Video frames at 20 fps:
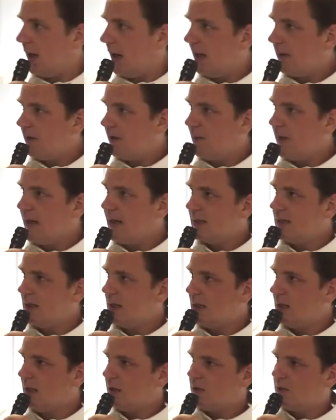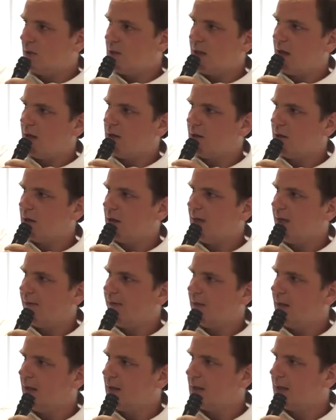It's basically, to start on the
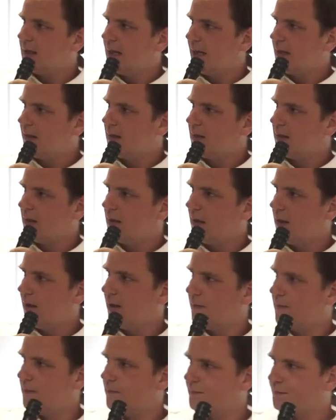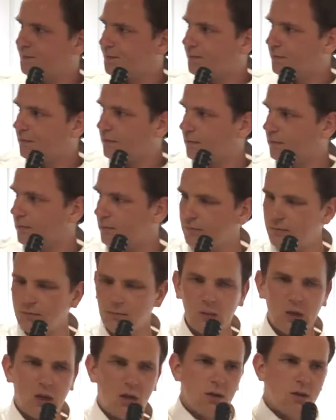left-hand side,
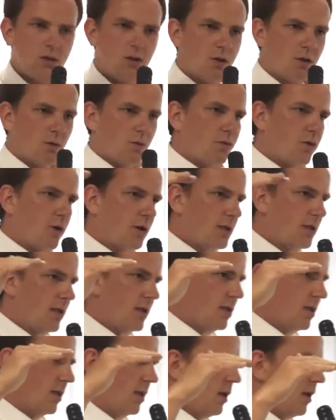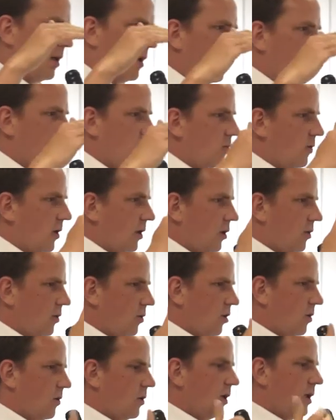a certain process. So what you
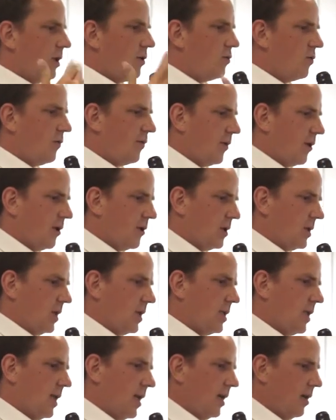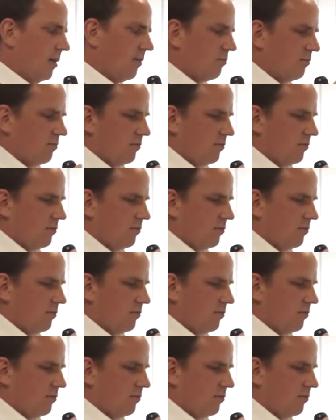normally do first is a